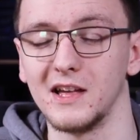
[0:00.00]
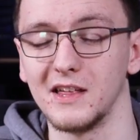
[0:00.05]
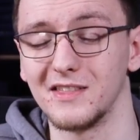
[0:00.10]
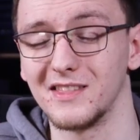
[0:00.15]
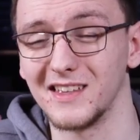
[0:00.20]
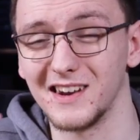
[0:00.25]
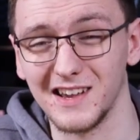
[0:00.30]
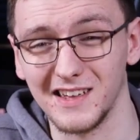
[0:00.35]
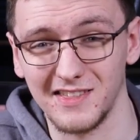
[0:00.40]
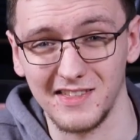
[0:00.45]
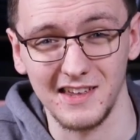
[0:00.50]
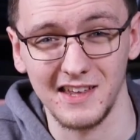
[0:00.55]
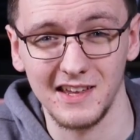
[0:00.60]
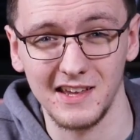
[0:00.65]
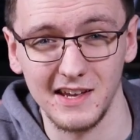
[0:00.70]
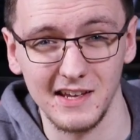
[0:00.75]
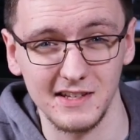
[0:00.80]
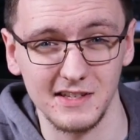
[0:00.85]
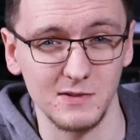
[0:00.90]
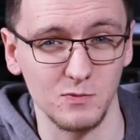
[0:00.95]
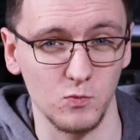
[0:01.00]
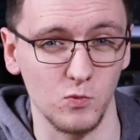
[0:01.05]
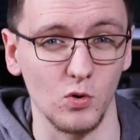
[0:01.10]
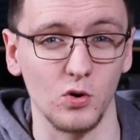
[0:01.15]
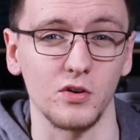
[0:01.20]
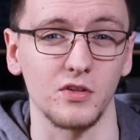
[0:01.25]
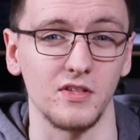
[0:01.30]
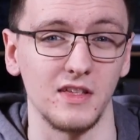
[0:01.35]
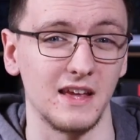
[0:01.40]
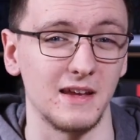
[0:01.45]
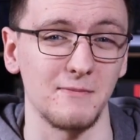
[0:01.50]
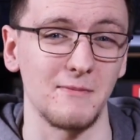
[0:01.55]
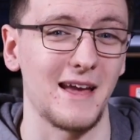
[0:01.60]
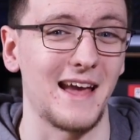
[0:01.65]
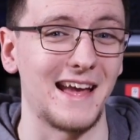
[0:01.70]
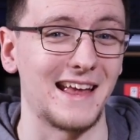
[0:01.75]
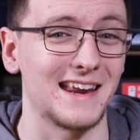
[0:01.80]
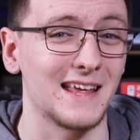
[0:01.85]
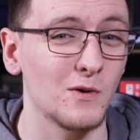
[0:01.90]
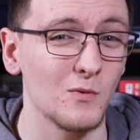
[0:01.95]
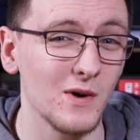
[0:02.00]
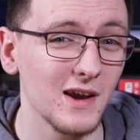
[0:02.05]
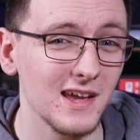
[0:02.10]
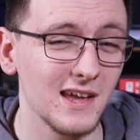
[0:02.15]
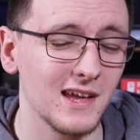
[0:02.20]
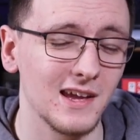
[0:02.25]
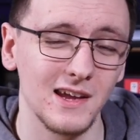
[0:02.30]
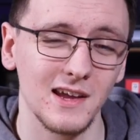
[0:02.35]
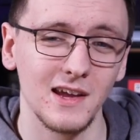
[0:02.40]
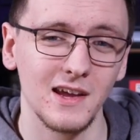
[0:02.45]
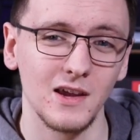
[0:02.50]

that I think it's worth it anyway.